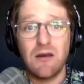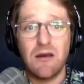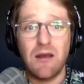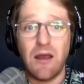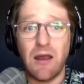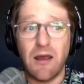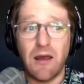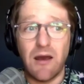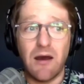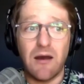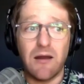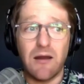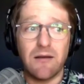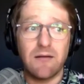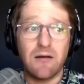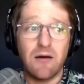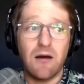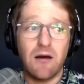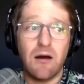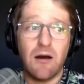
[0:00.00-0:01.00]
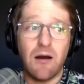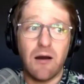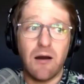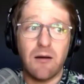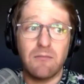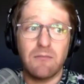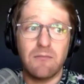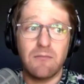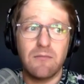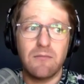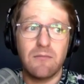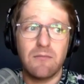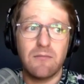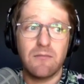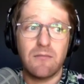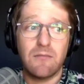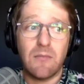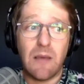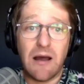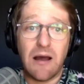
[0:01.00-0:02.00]
and
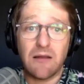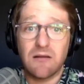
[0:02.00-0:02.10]
I